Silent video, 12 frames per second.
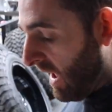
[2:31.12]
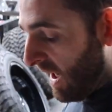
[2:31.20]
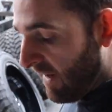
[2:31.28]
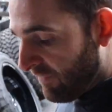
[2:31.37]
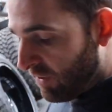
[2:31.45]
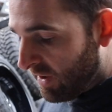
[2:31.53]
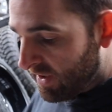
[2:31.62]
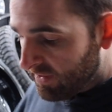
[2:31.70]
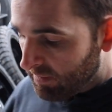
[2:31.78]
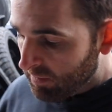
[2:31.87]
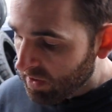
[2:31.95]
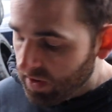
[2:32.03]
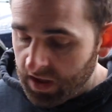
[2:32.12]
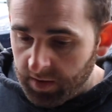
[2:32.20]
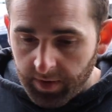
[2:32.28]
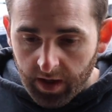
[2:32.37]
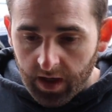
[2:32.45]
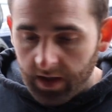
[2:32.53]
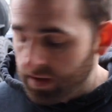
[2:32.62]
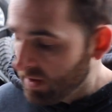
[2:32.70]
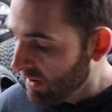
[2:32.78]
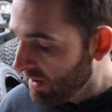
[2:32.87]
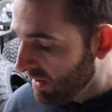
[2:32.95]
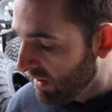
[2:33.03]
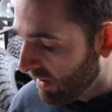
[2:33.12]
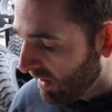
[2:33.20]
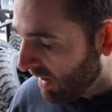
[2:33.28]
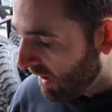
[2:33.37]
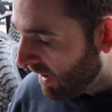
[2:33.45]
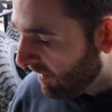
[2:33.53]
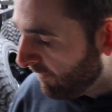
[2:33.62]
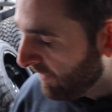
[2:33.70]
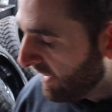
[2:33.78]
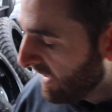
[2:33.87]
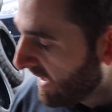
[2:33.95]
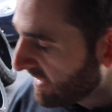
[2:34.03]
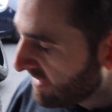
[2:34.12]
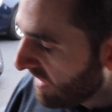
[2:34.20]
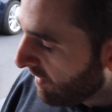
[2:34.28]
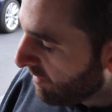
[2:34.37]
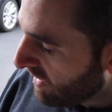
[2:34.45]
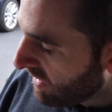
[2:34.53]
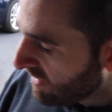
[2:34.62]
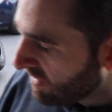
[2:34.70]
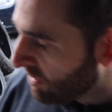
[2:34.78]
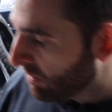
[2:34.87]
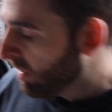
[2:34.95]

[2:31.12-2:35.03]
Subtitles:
After I get them clay barred, the next step is to